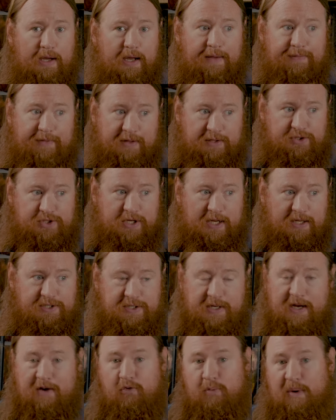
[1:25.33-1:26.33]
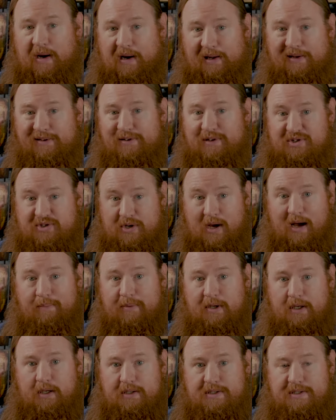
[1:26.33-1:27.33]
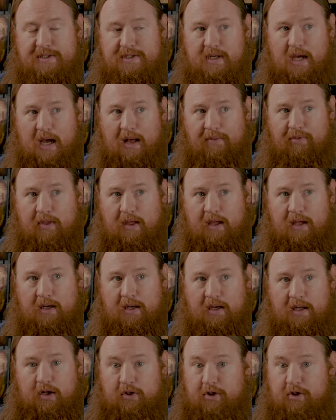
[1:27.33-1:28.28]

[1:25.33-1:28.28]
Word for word: and then changing everybody into zombies and then